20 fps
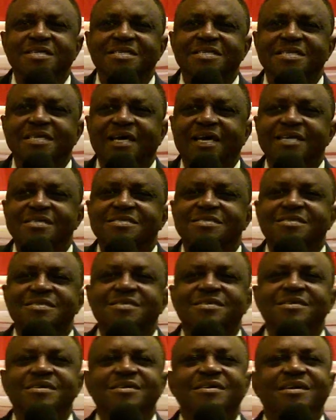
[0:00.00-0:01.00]
that
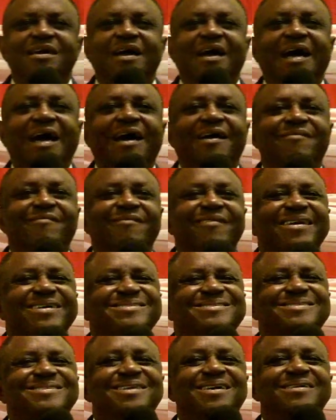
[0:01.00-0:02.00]

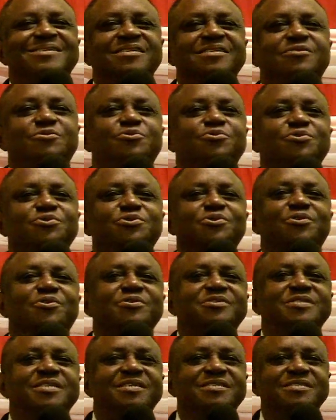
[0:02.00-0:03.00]
arrested the two
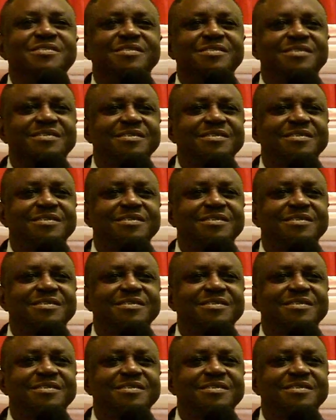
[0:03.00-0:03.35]
soldiers,